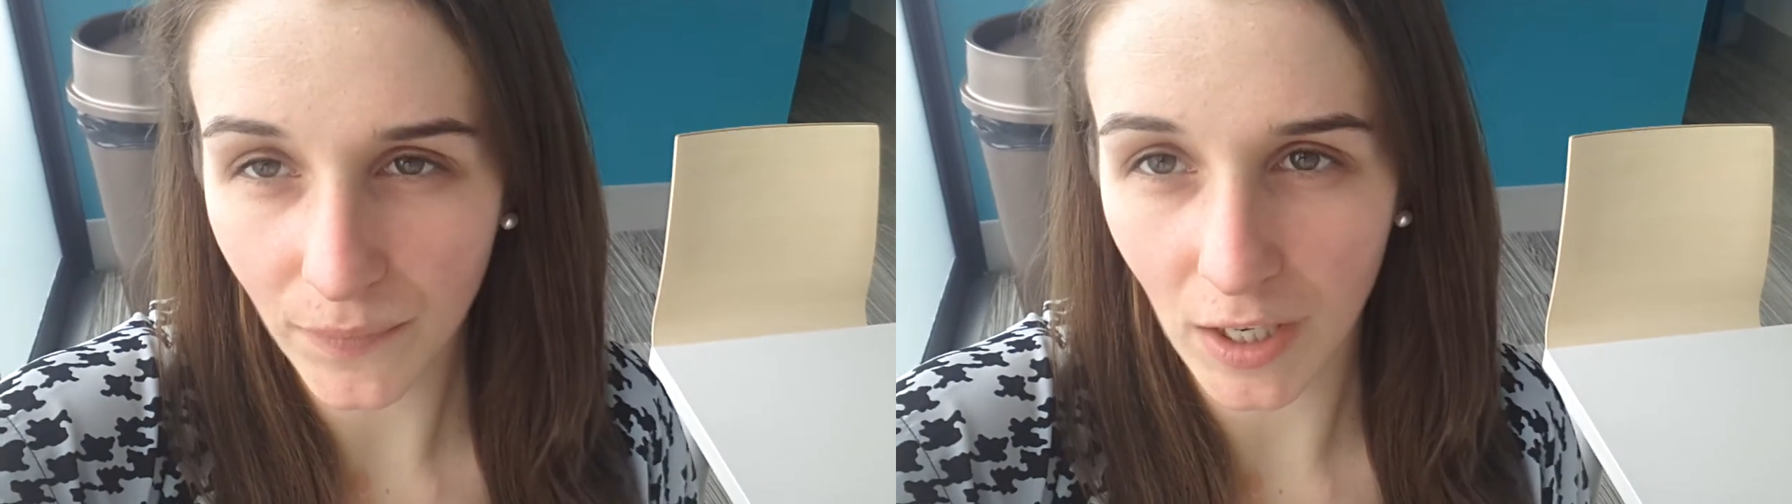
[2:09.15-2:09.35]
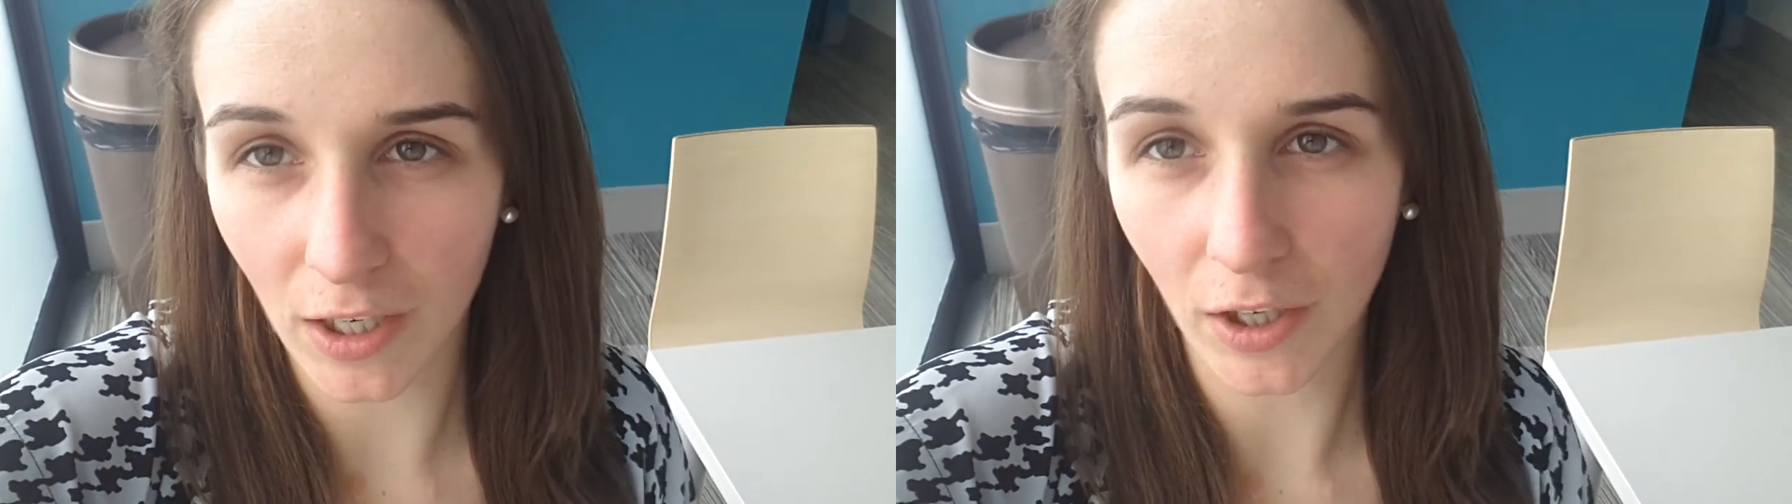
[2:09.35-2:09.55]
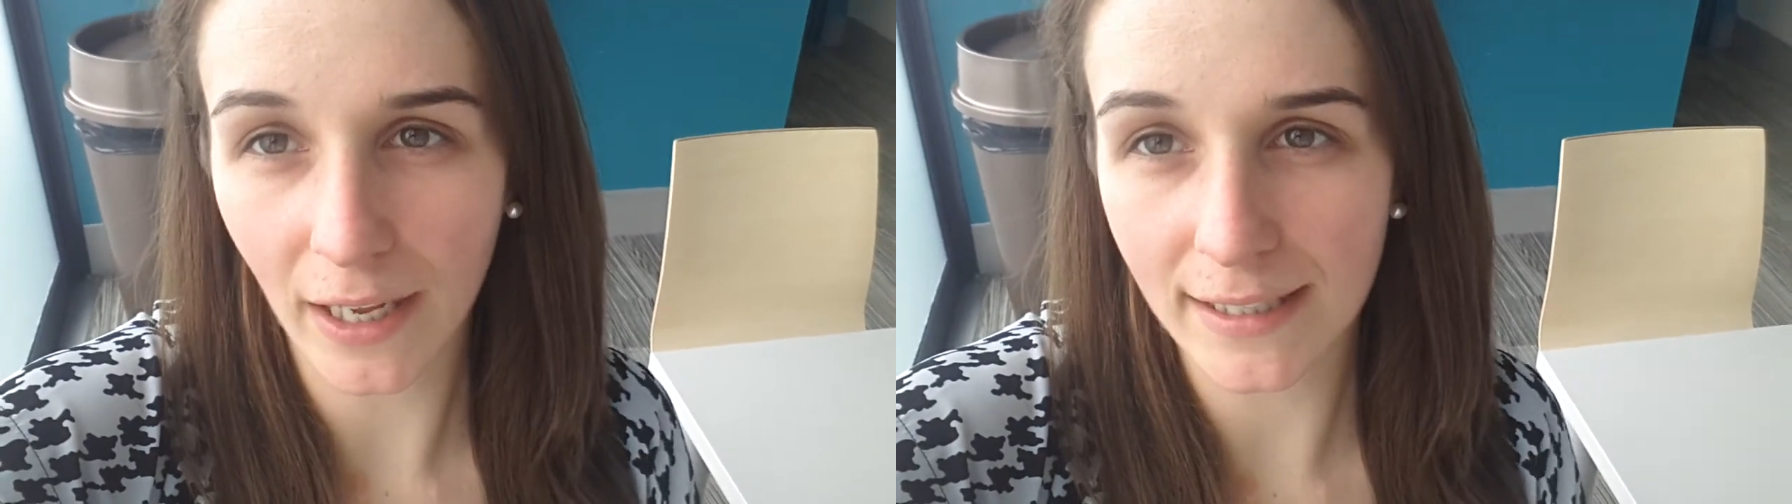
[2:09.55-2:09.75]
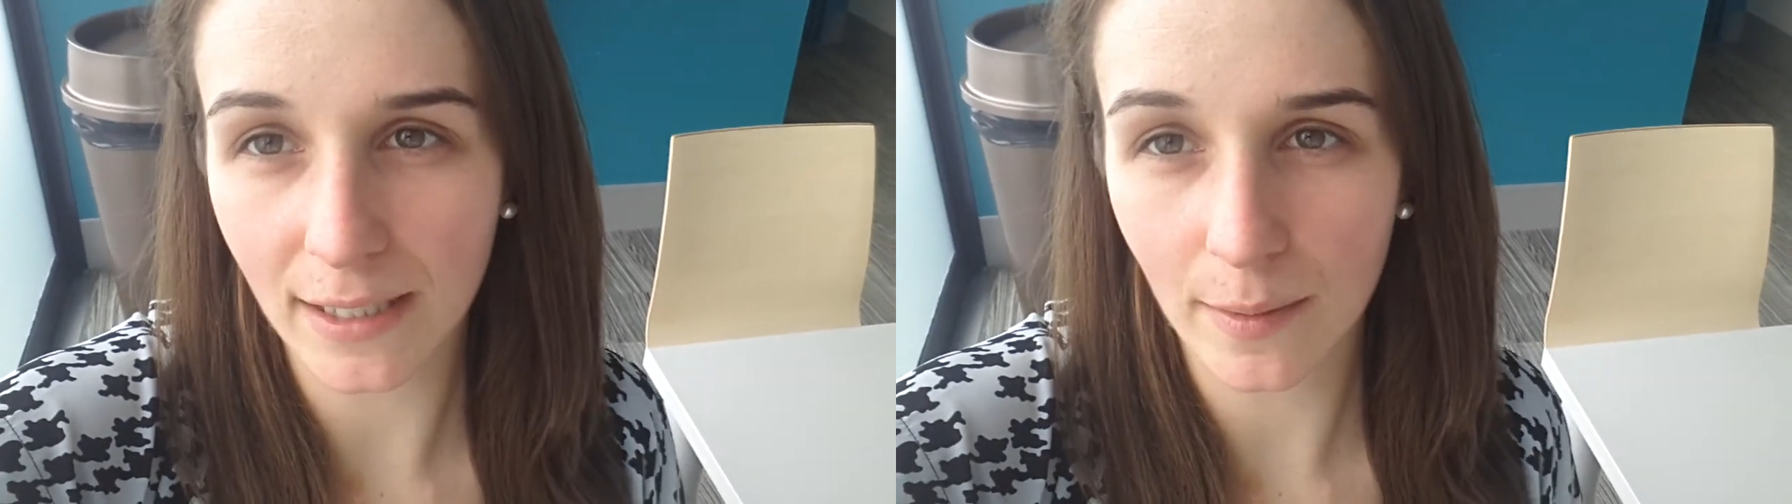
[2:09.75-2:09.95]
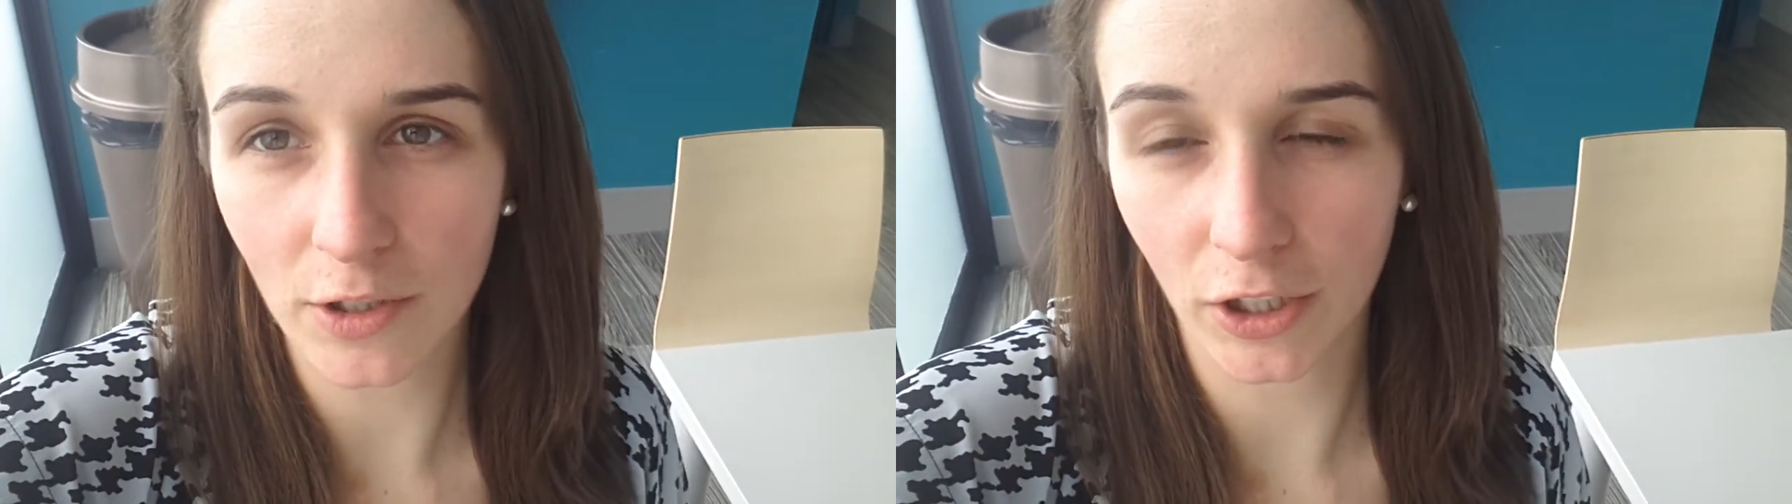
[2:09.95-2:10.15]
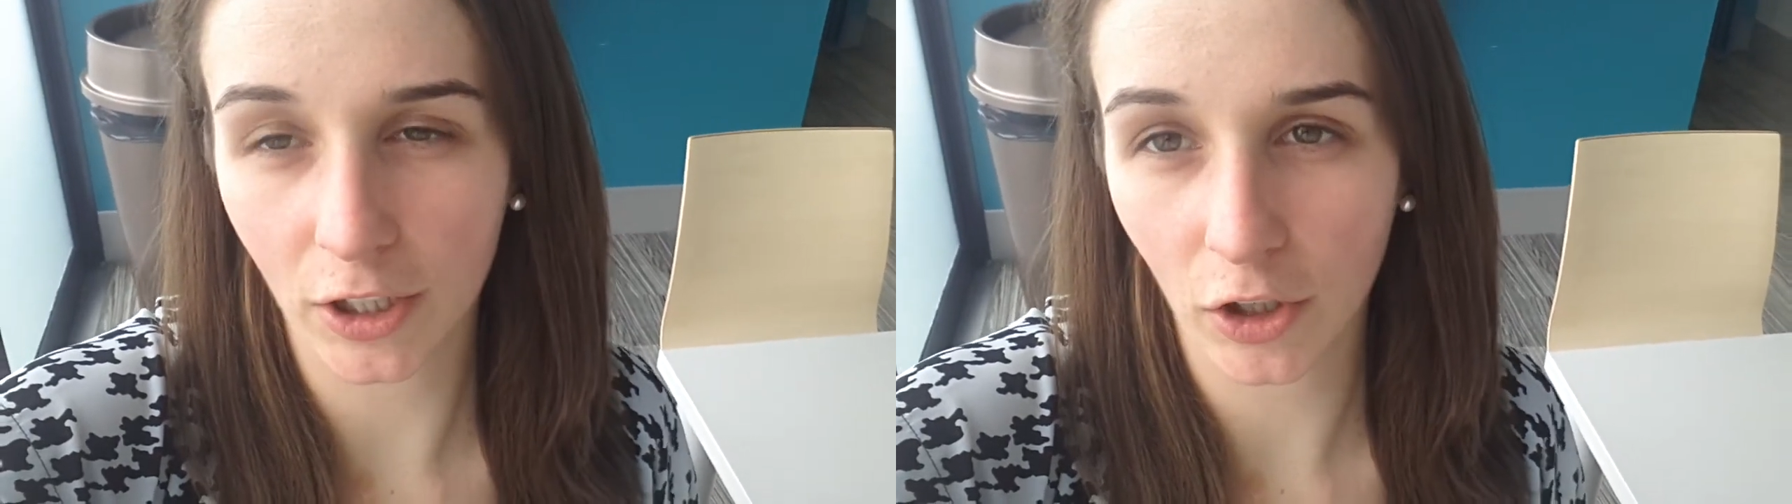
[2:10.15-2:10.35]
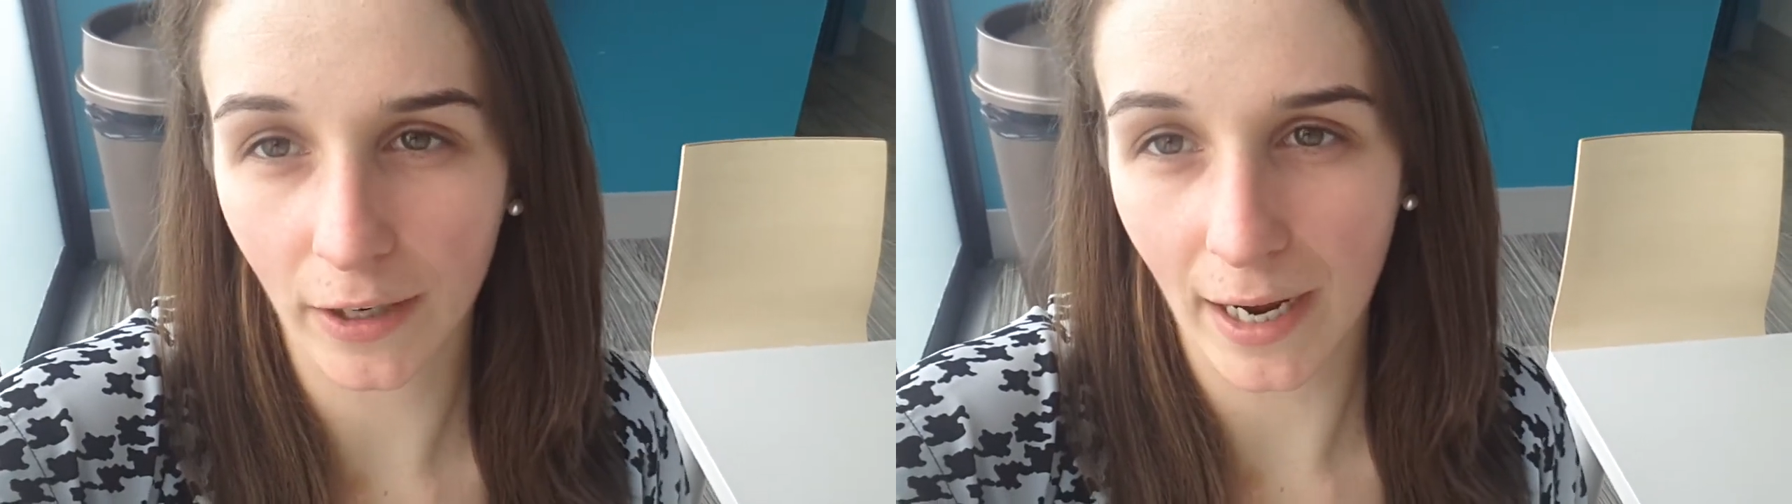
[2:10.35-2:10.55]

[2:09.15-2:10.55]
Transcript: Like sometimes you can cook